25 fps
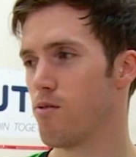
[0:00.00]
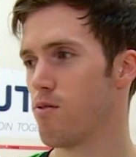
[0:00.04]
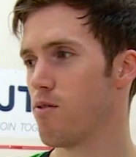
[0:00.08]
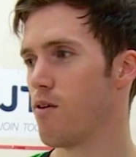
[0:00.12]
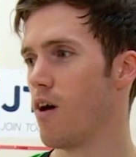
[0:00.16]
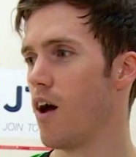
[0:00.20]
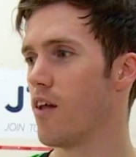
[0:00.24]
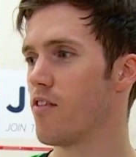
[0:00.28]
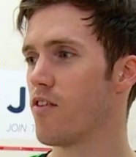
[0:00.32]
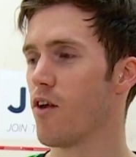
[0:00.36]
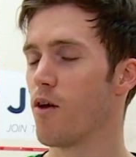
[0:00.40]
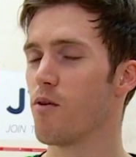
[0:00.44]

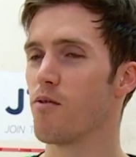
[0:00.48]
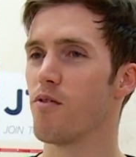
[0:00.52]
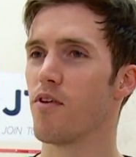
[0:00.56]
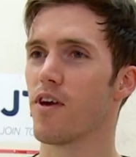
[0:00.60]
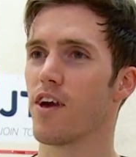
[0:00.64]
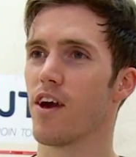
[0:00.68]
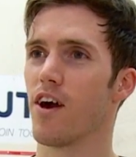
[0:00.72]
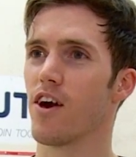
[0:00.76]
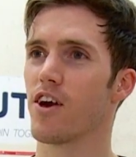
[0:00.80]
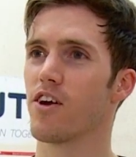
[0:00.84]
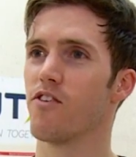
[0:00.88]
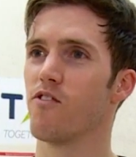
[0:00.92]
I don't
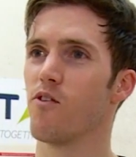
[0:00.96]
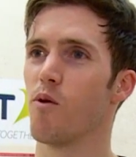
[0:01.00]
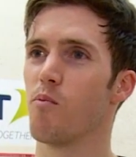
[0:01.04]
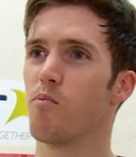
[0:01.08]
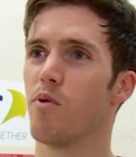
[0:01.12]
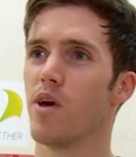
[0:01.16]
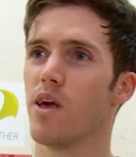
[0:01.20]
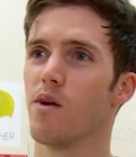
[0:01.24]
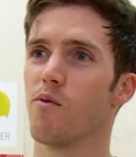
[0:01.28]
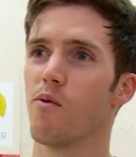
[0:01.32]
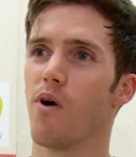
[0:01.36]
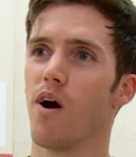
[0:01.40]
think I could
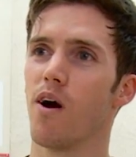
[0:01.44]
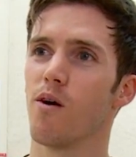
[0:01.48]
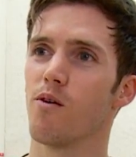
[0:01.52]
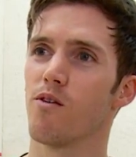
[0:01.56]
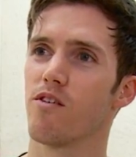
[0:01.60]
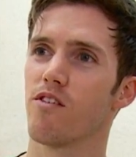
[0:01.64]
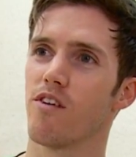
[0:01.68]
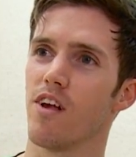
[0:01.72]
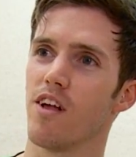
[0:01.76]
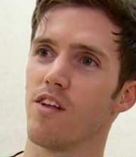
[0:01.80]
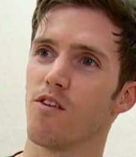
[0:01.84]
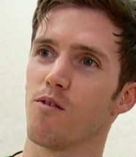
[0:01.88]
repeat what I was
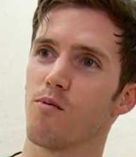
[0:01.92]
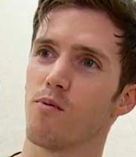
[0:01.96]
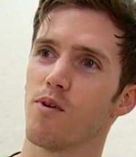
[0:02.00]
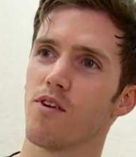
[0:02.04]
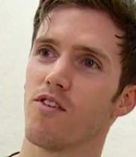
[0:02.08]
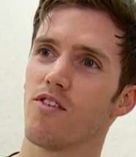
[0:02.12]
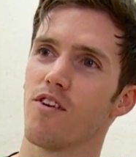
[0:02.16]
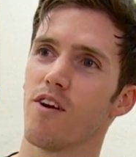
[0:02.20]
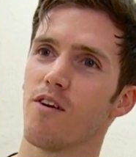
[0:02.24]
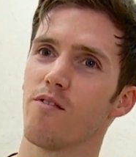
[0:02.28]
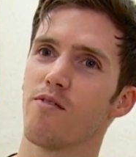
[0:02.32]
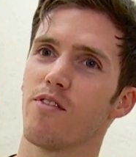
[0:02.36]
saying to
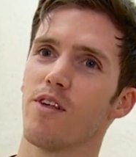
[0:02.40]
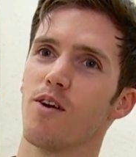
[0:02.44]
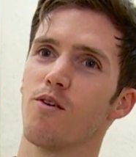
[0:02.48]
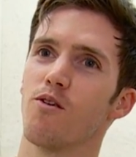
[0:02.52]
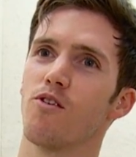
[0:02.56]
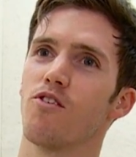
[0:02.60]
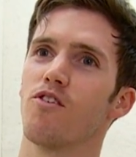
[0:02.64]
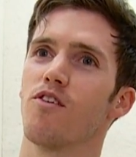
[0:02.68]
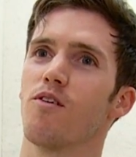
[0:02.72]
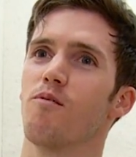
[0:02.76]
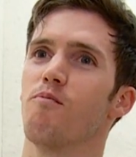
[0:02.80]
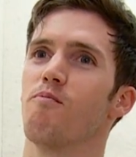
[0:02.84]
myself. There
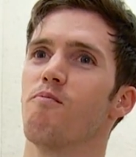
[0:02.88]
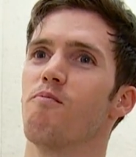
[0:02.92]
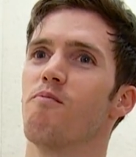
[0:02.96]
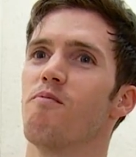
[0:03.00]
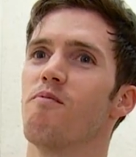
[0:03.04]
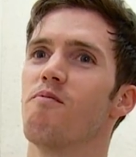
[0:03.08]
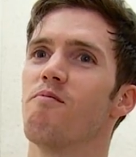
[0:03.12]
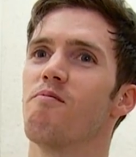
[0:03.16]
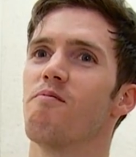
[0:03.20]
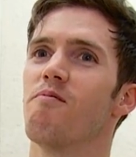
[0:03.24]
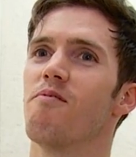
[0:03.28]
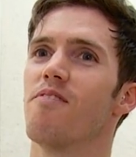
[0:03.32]
was some,
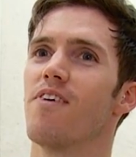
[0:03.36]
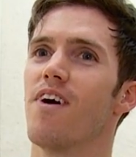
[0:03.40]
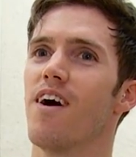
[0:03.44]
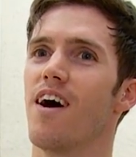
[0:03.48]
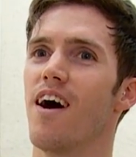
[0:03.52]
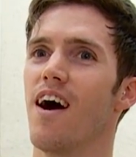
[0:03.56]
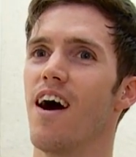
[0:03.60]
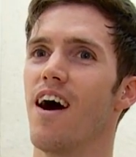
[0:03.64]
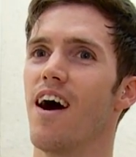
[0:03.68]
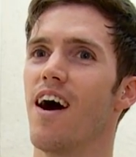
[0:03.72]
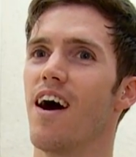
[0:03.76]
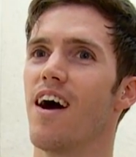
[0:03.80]

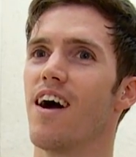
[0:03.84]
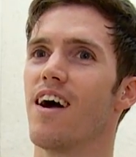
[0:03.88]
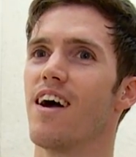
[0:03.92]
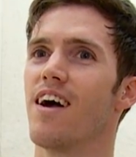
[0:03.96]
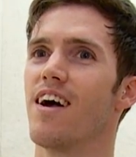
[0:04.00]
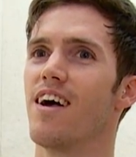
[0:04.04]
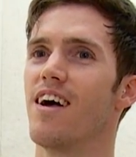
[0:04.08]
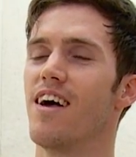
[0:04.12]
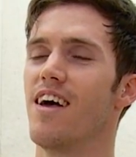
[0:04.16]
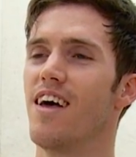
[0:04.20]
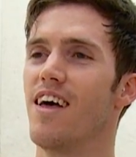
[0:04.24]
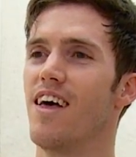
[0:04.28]
there
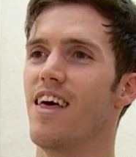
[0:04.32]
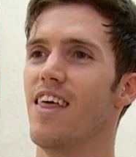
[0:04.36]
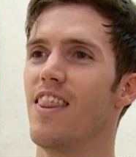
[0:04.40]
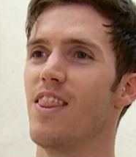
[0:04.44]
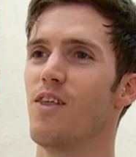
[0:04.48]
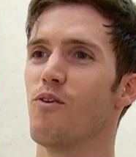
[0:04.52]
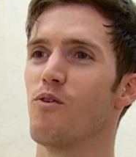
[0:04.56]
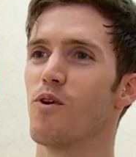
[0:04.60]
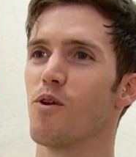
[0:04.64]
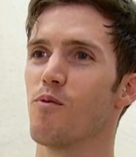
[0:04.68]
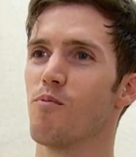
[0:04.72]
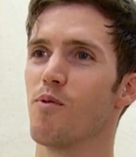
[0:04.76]

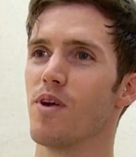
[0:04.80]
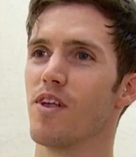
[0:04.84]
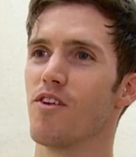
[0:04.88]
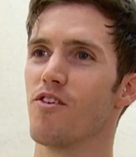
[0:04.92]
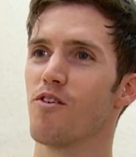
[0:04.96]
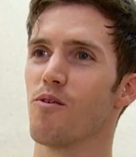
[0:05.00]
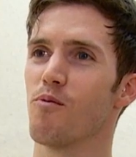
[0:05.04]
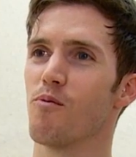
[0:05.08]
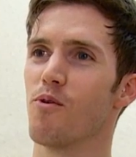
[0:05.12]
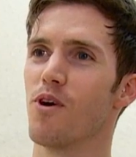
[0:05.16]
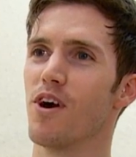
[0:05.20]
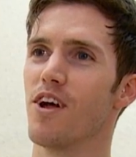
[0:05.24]
would have been
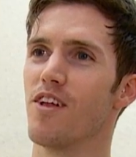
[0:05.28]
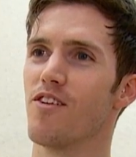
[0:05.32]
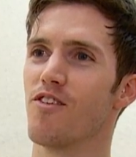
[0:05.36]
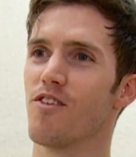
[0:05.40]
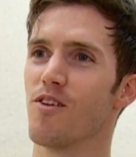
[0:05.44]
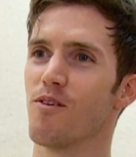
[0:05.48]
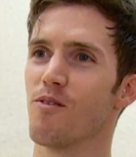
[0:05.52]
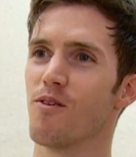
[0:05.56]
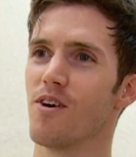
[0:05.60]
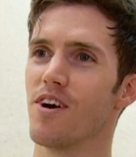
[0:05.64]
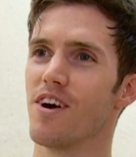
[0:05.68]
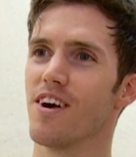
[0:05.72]
some words
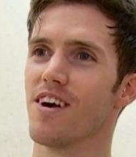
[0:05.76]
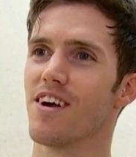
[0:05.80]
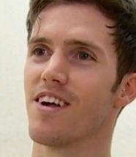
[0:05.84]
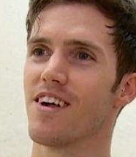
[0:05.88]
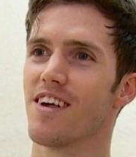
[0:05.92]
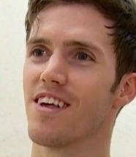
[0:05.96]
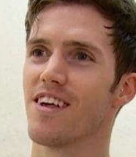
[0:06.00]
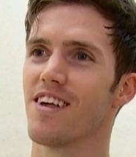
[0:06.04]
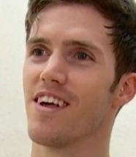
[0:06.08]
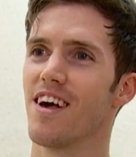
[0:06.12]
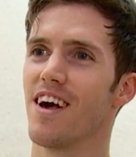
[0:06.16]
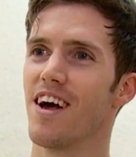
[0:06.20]
that were
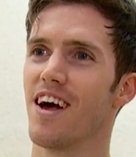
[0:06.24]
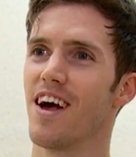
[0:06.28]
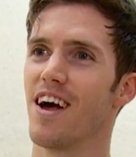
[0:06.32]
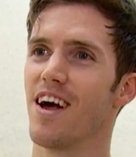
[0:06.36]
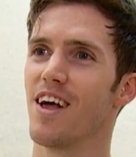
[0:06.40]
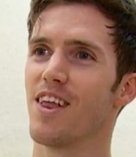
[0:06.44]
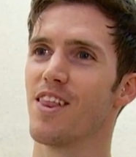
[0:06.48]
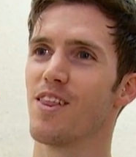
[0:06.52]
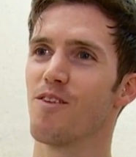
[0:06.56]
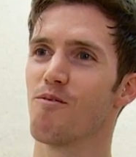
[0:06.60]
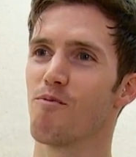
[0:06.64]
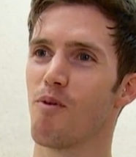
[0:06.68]

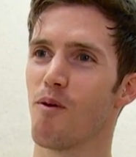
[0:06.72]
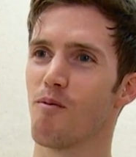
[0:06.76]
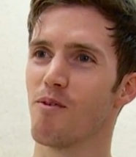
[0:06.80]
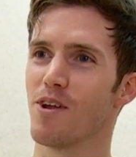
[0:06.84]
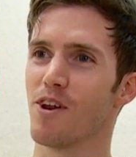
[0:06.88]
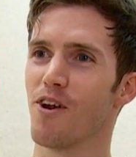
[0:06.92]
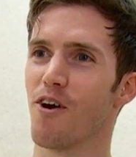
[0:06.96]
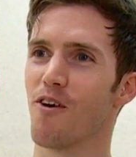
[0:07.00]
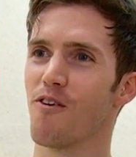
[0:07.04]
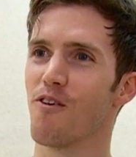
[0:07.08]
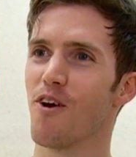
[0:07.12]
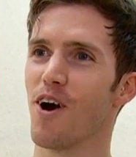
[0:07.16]
probably
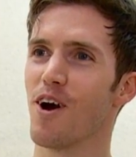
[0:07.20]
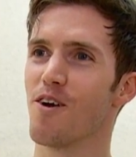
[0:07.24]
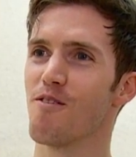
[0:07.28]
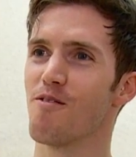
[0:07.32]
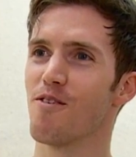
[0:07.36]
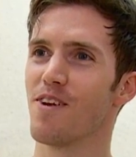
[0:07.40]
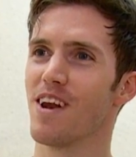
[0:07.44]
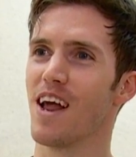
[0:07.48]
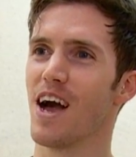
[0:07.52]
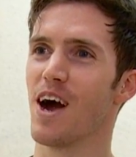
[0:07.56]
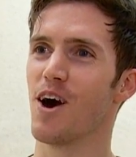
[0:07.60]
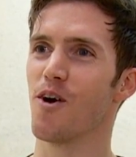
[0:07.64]
not right
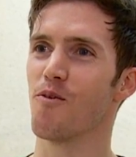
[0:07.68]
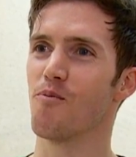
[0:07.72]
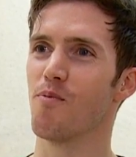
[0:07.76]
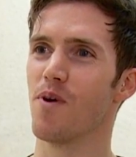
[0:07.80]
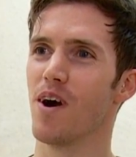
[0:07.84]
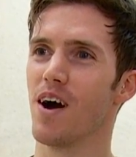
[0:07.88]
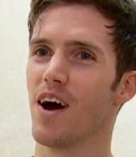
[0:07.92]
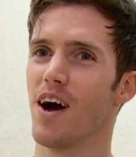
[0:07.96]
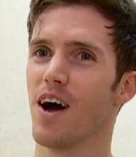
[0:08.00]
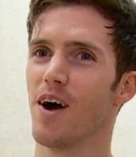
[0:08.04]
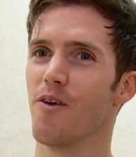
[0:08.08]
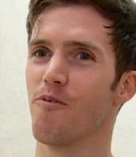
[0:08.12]
for now, but
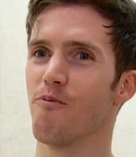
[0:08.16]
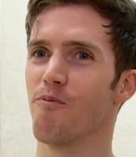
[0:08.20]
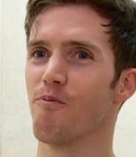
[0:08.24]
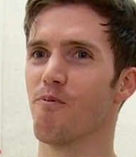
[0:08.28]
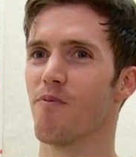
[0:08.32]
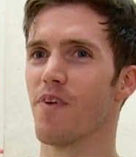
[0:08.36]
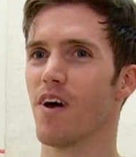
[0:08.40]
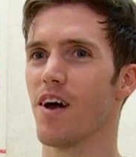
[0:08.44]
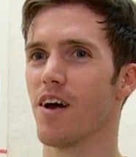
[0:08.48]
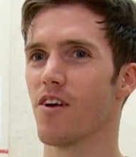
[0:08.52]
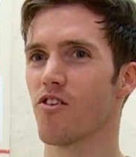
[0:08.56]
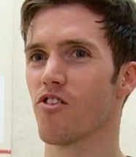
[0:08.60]

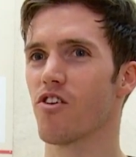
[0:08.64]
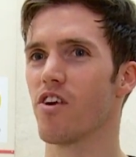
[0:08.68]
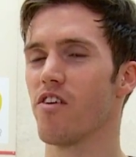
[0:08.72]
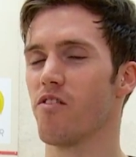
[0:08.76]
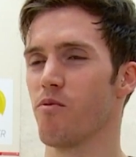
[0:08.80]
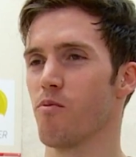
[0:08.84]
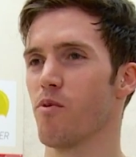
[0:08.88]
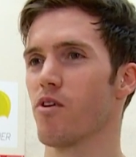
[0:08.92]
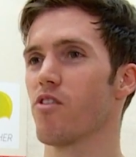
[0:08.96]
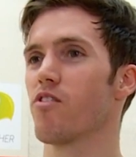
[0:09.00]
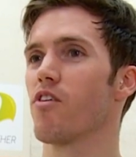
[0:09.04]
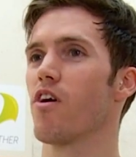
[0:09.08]
I was
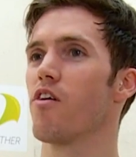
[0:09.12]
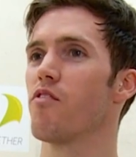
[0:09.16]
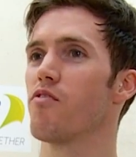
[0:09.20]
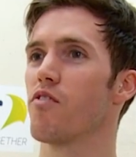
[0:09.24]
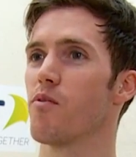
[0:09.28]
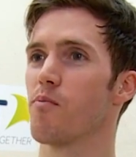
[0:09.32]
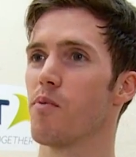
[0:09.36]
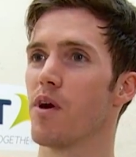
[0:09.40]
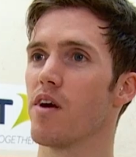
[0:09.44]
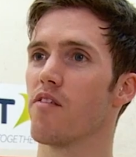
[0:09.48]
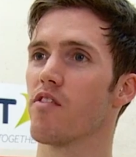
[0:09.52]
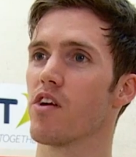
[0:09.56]
giving myself a
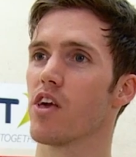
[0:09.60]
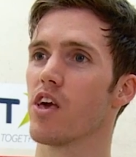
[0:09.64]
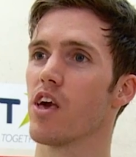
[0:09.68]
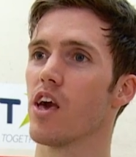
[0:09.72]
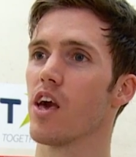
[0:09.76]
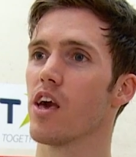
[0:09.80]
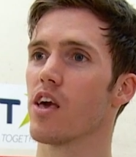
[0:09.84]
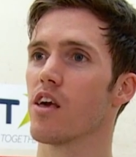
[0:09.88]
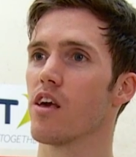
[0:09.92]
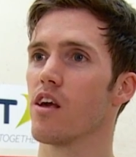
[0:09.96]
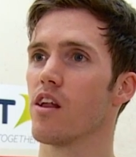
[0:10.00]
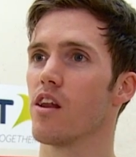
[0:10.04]
bit of a
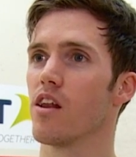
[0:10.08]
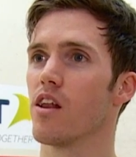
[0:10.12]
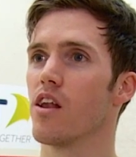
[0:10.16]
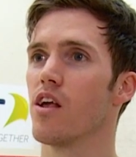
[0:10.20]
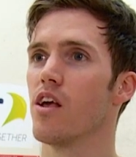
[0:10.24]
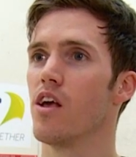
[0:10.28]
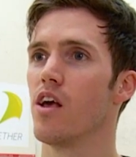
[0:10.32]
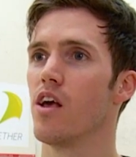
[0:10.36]
kick and